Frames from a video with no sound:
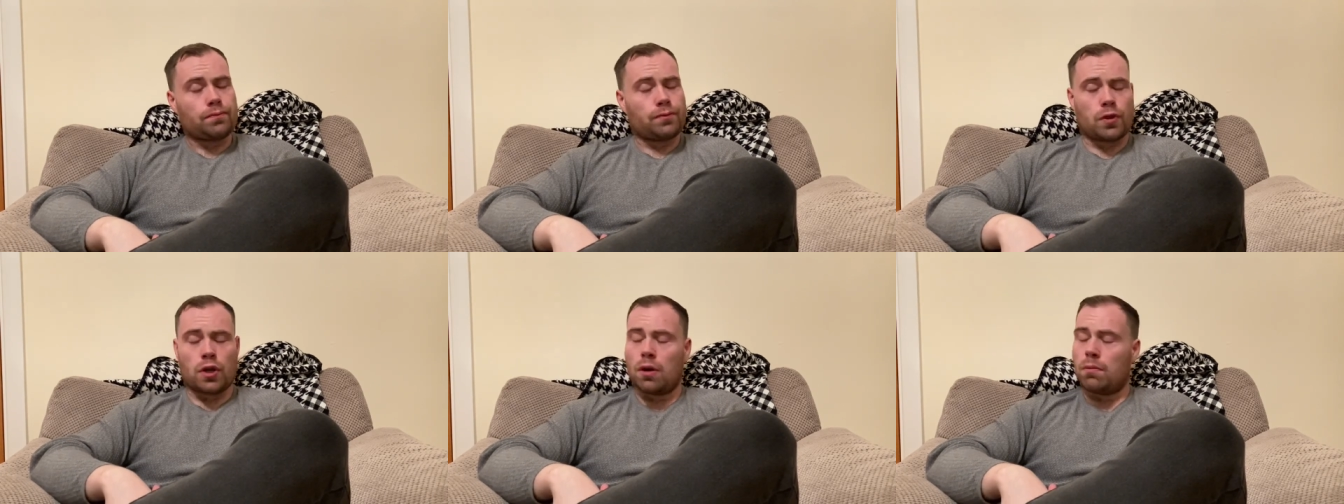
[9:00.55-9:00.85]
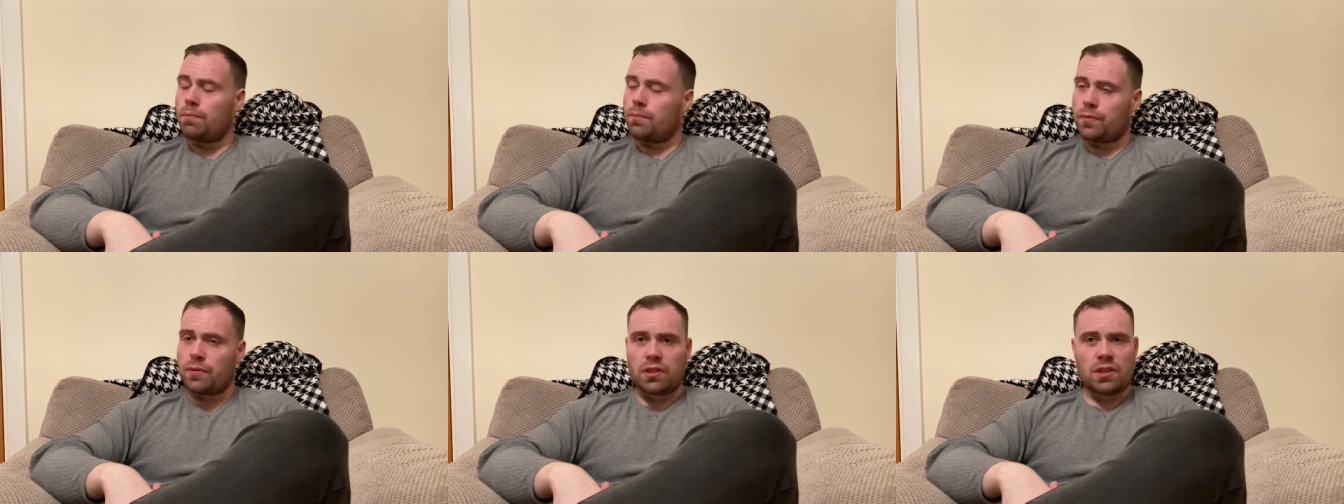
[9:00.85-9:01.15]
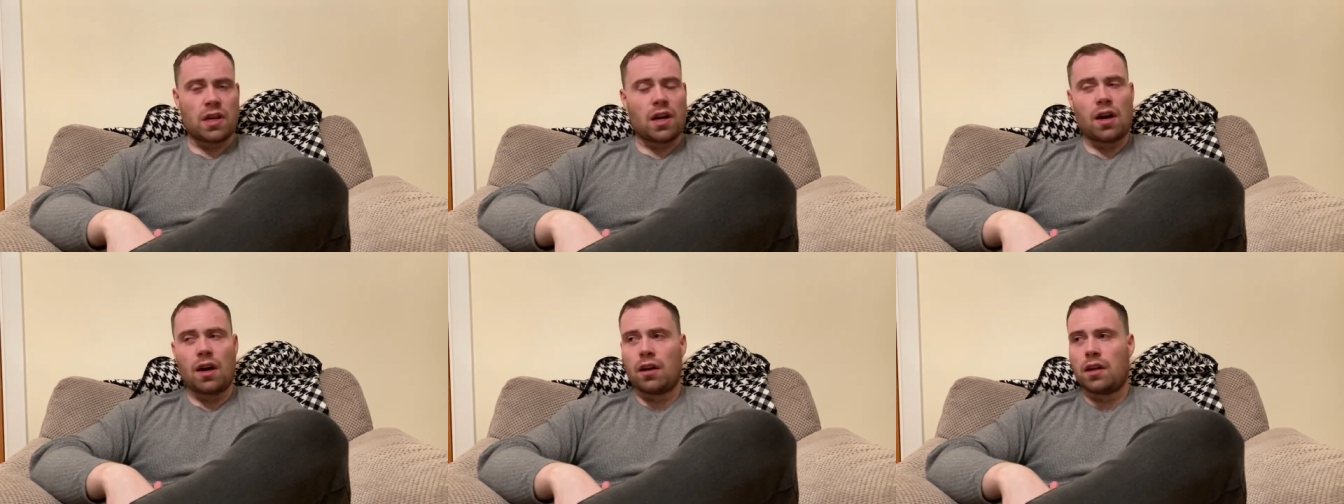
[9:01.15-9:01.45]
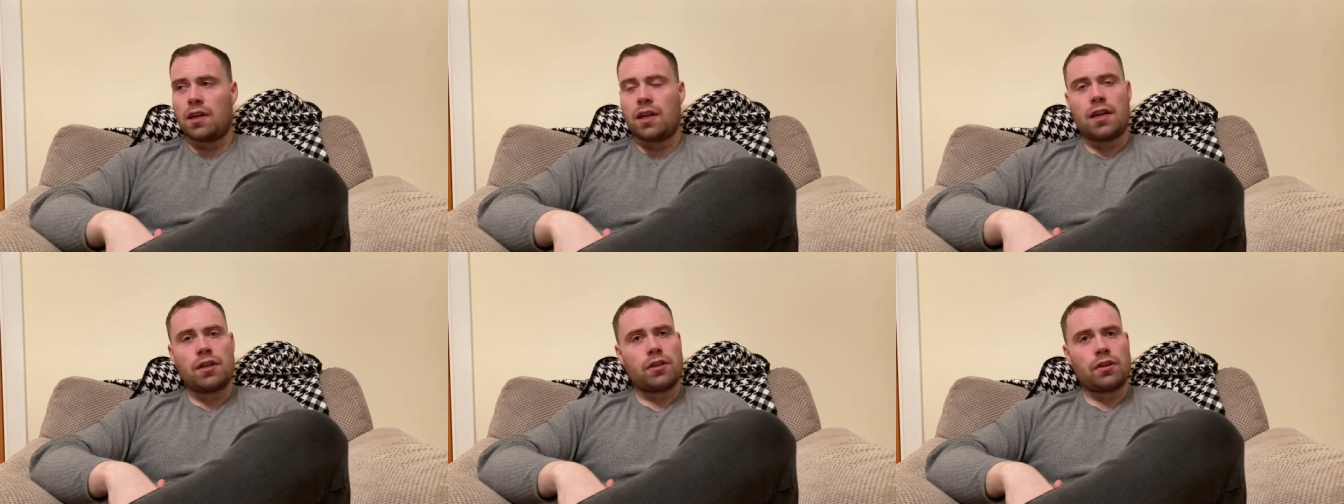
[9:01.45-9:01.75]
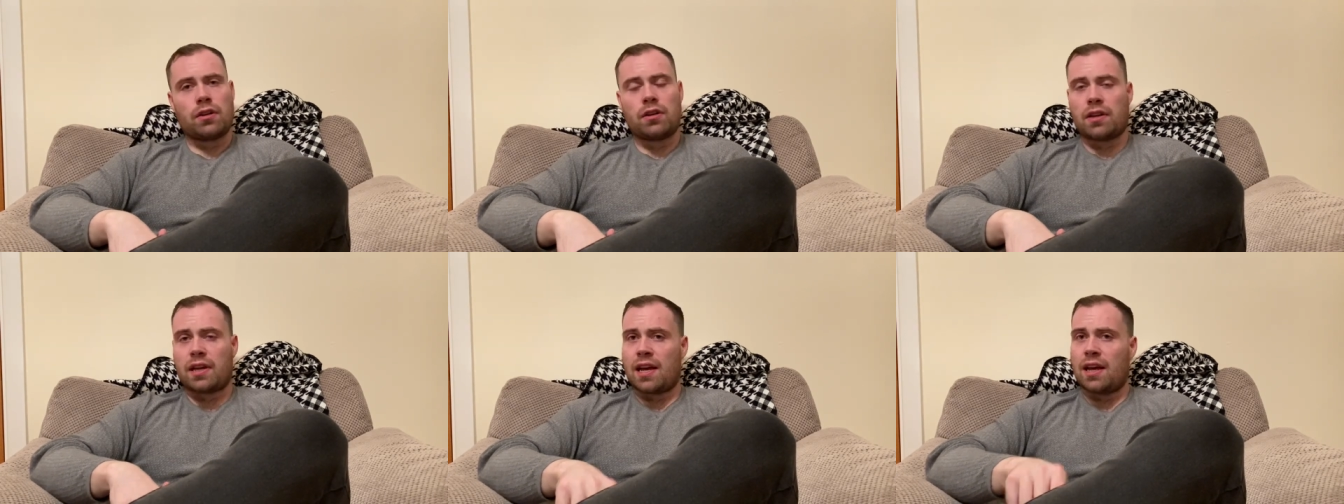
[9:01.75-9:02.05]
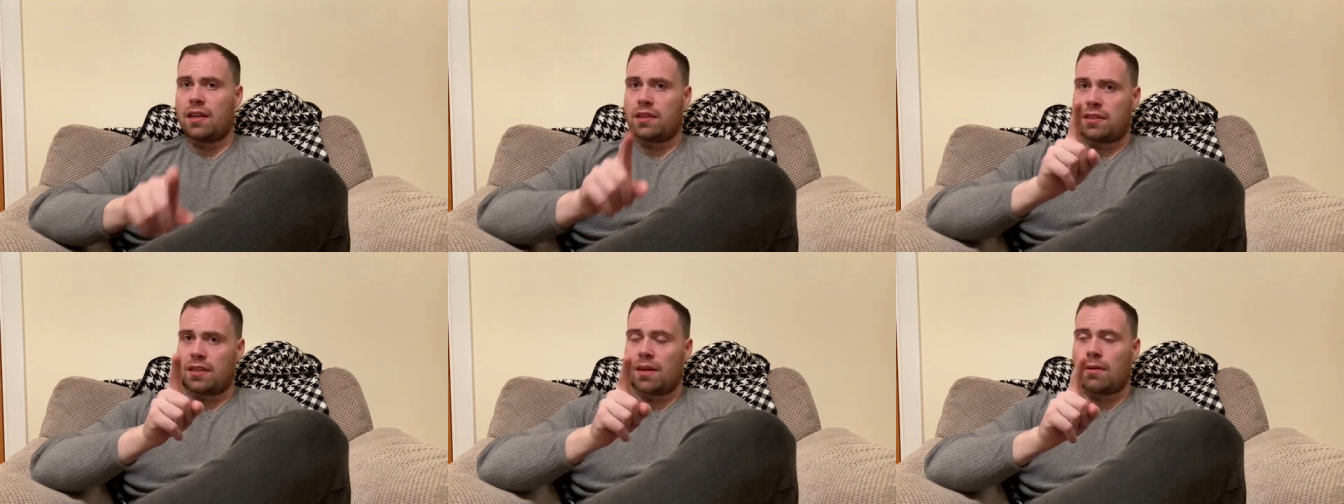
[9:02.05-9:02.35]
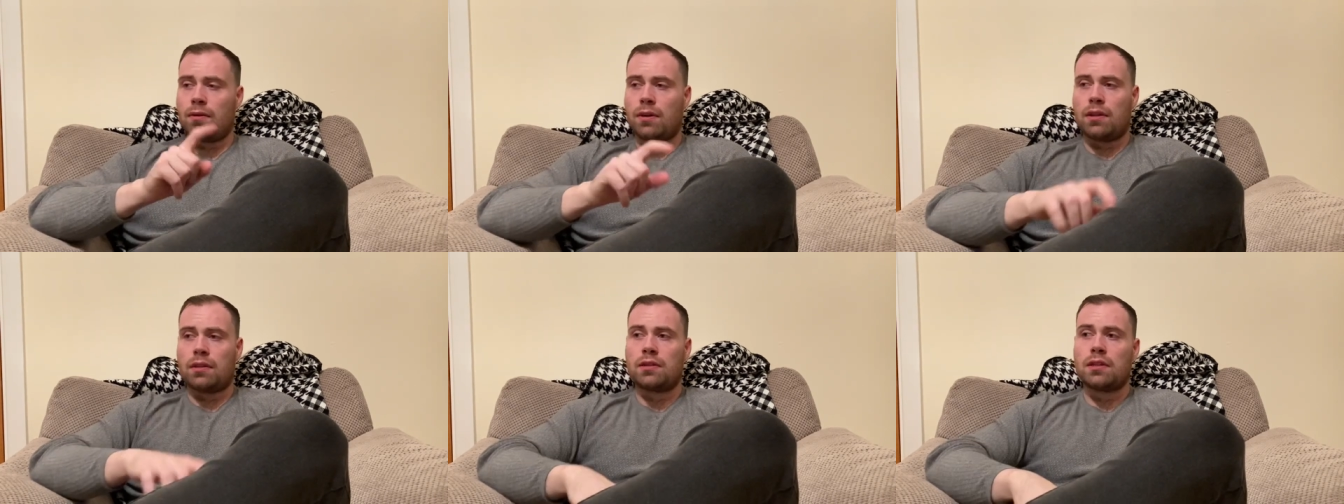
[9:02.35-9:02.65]
No, it's not all on Eddie Hearn. Kelly
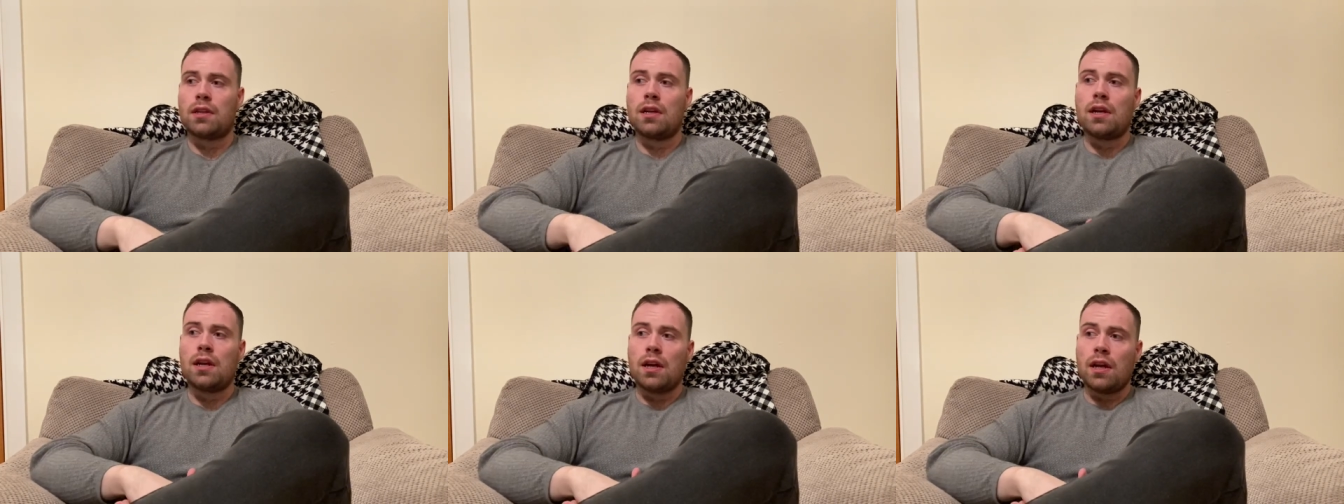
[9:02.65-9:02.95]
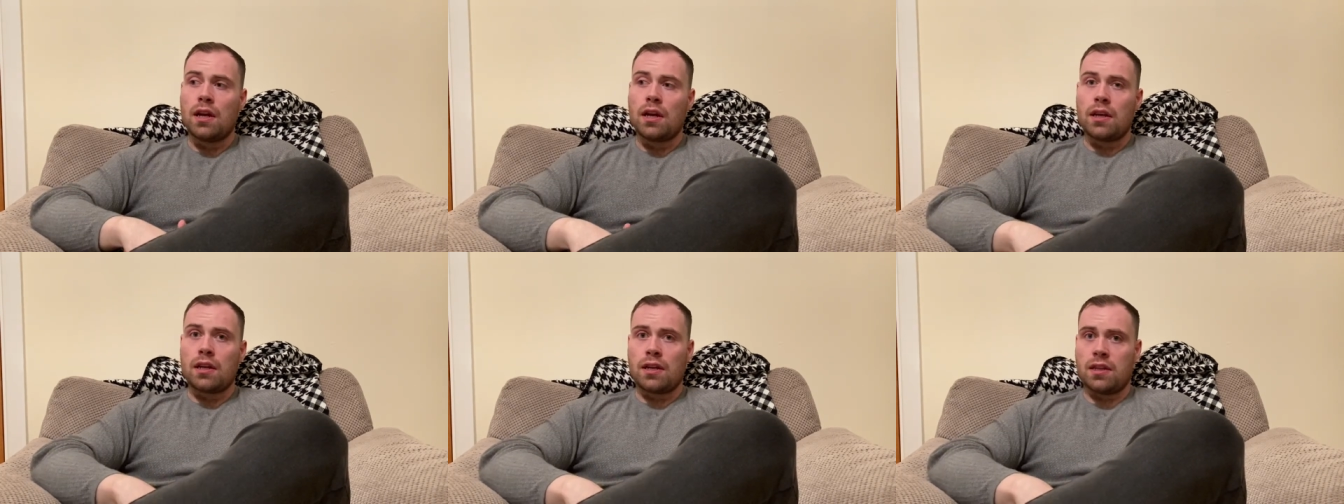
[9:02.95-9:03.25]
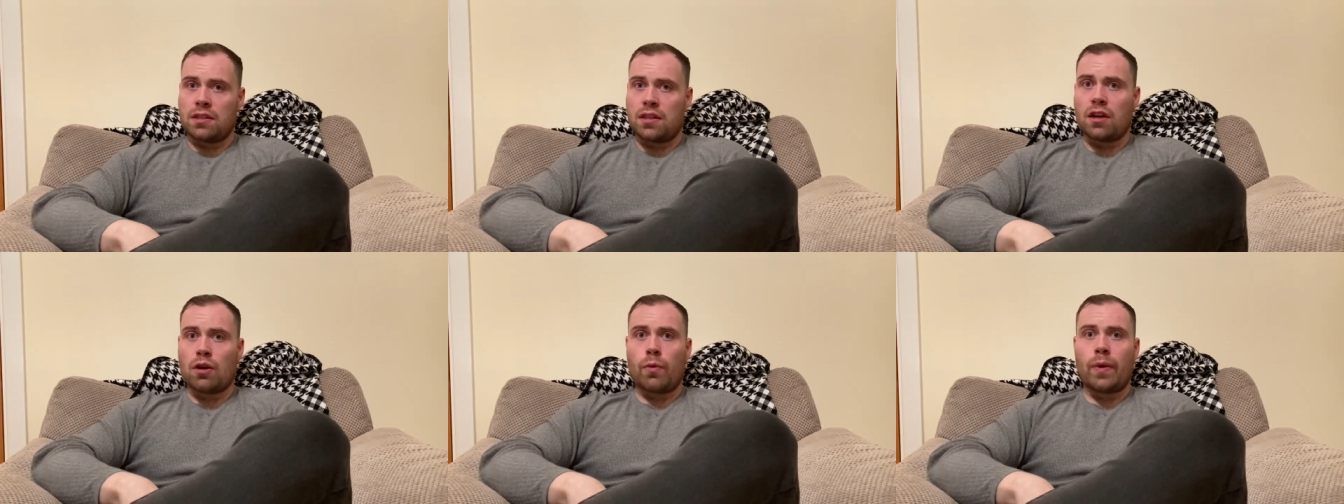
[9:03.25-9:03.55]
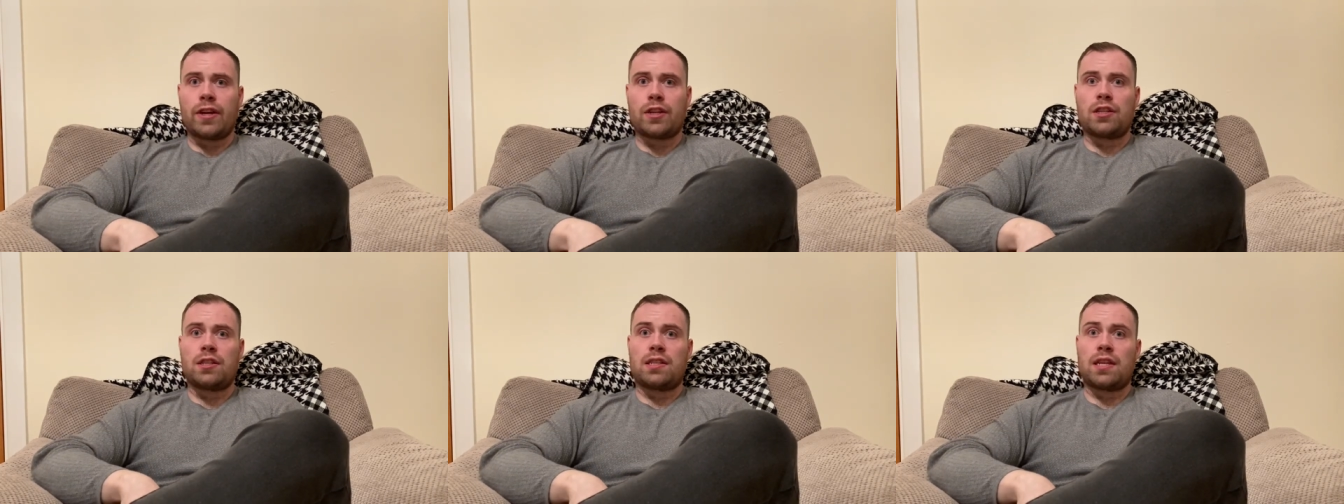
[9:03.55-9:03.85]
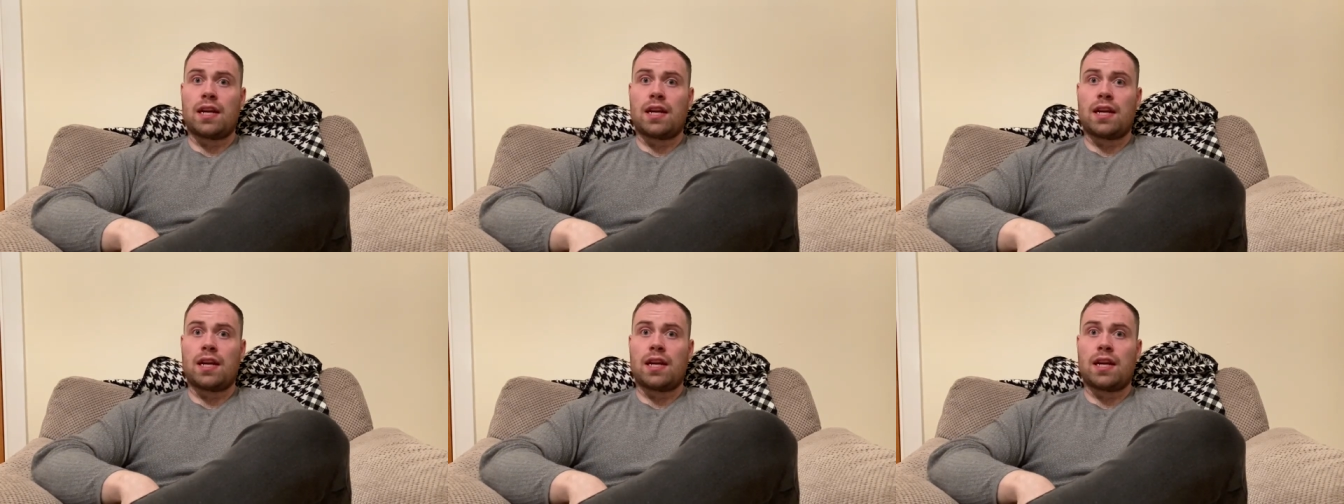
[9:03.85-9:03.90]
Sauerland, he's got questions to